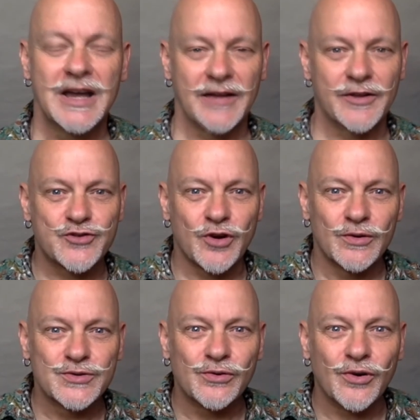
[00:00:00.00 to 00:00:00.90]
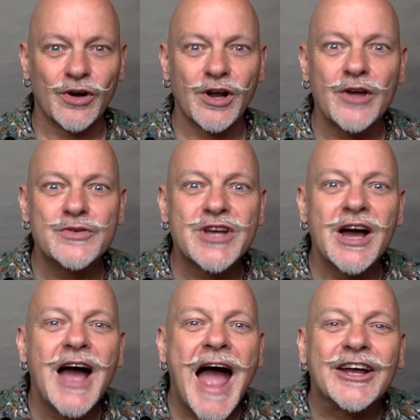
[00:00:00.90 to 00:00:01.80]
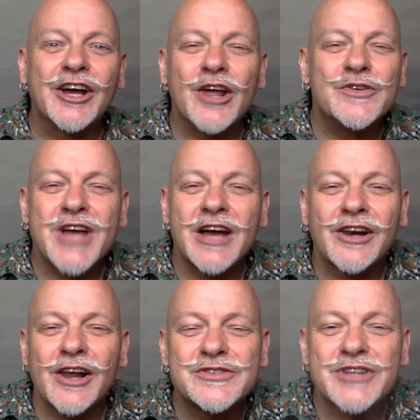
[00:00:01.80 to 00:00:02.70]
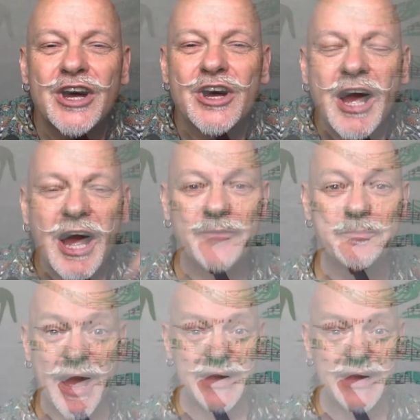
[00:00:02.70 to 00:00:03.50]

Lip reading: And the trolls all got closer and closer and closer. And Peer